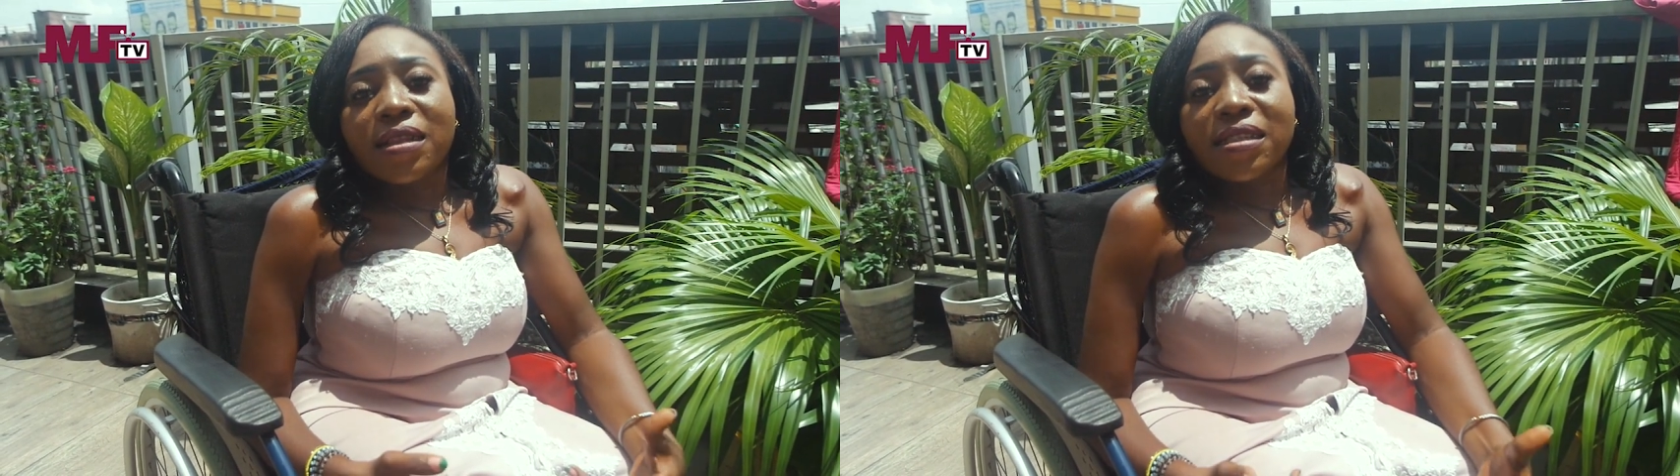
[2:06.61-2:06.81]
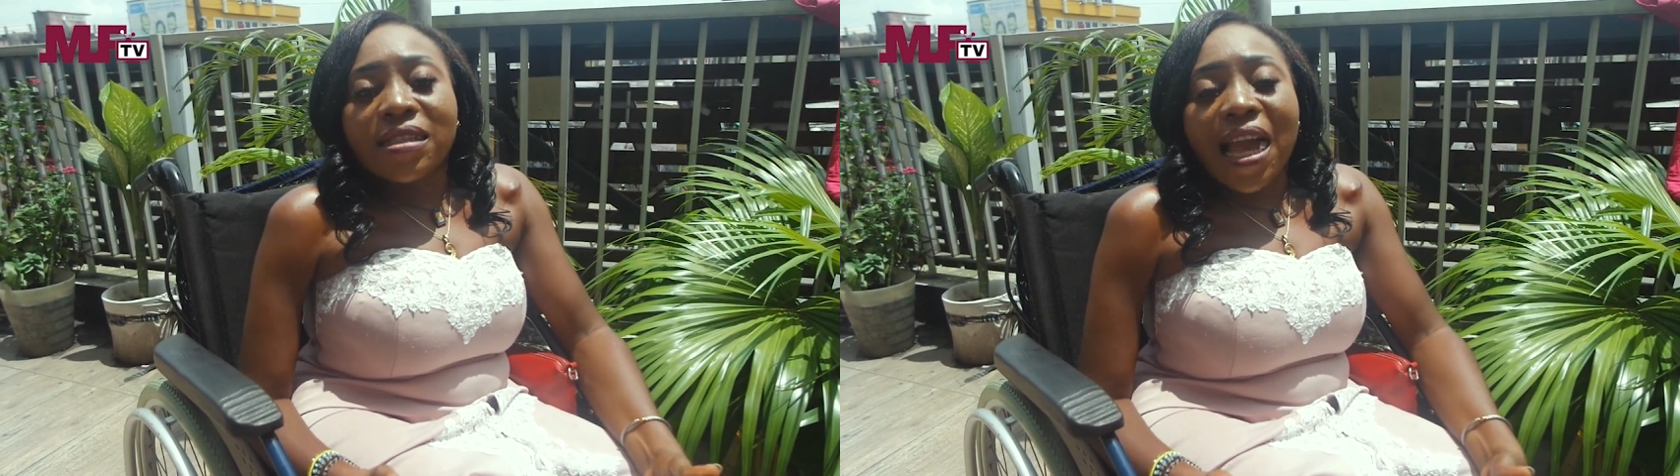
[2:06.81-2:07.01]

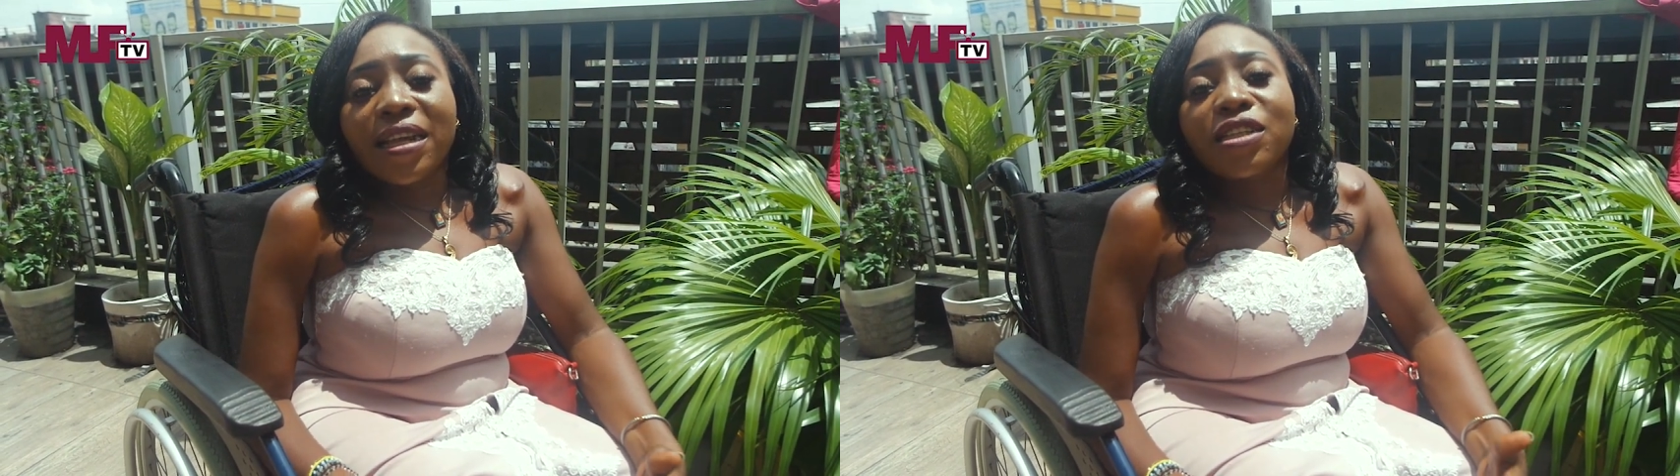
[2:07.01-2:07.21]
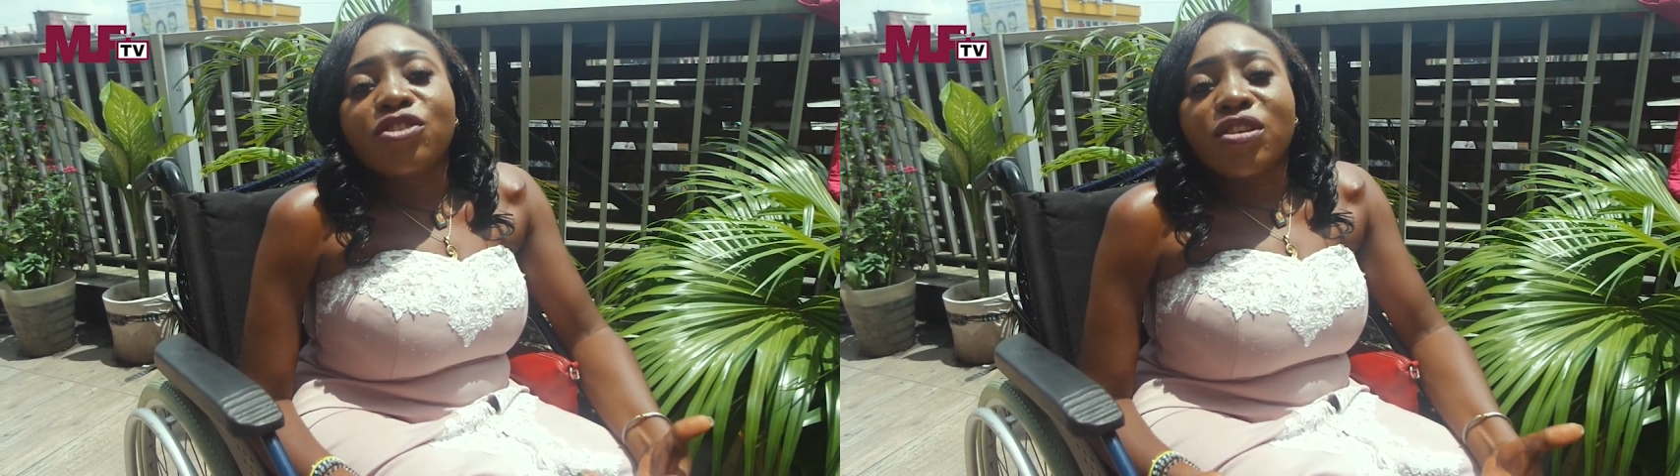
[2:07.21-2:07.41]

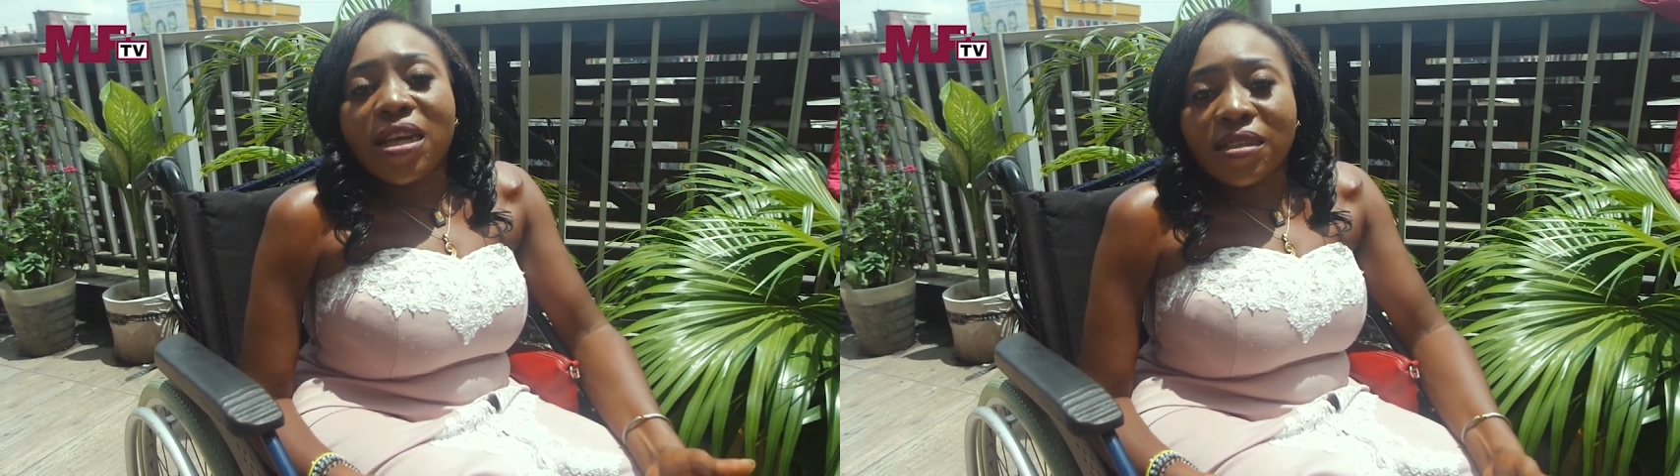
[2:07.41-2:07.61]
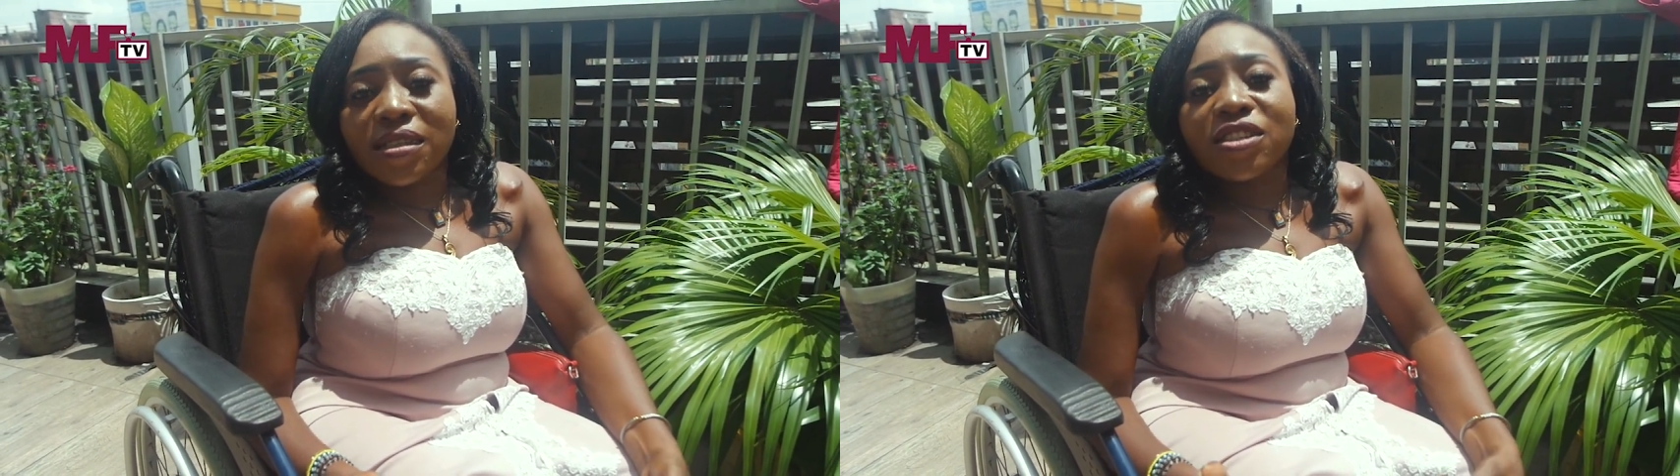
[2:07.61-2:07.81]
designing
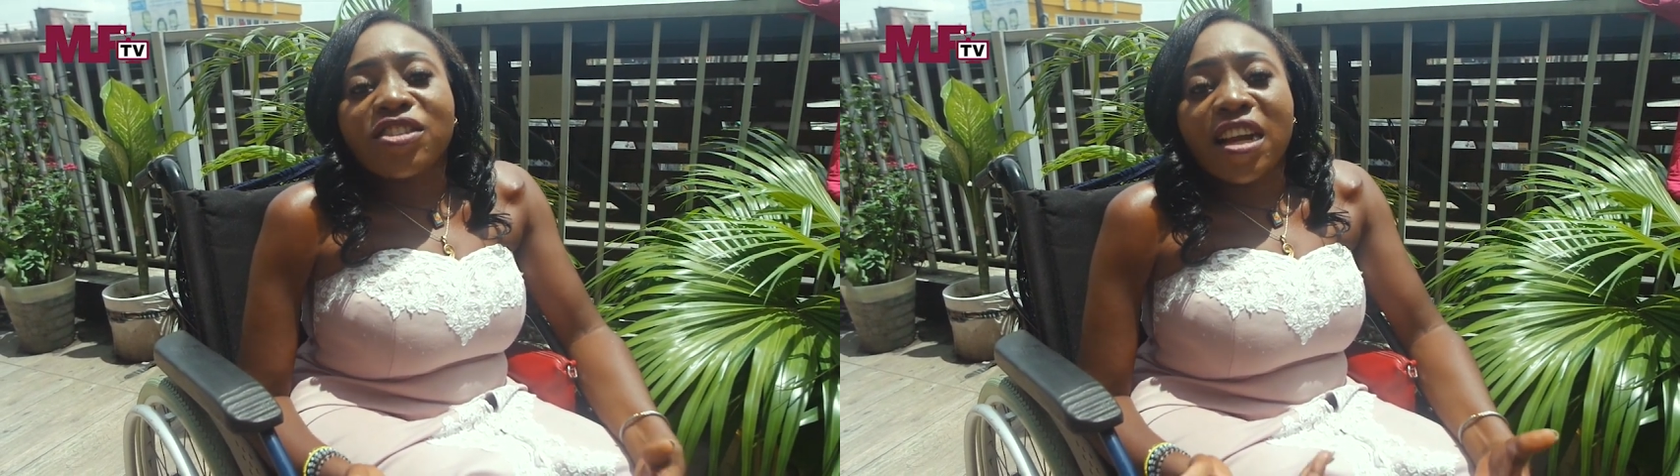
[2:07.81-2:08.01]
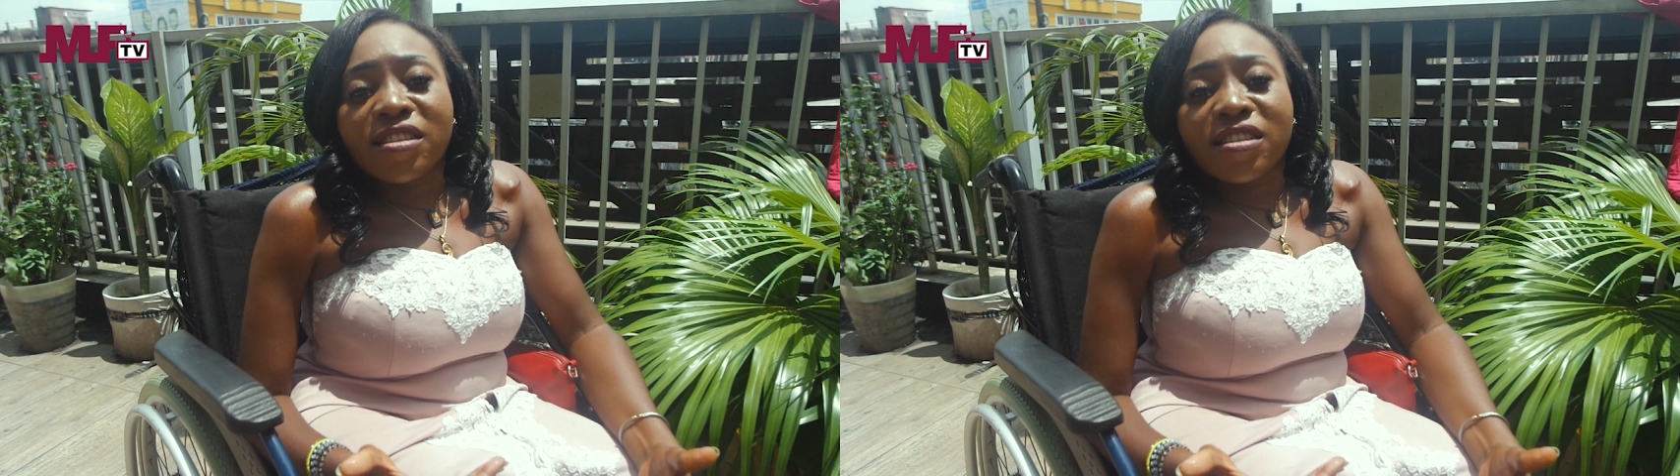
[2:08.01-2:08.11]
dresses,